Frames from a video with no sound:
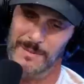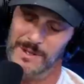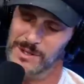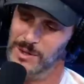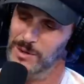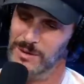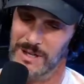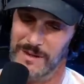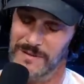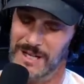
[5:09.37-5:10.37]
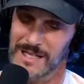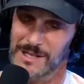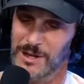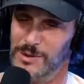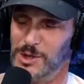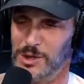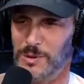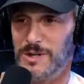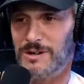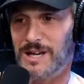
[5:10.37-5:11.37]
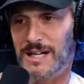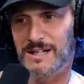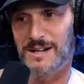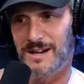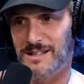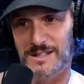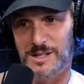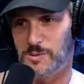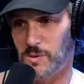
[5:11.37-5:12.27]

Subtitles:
but dude, if unless you know what you're doing, you're getting cut at least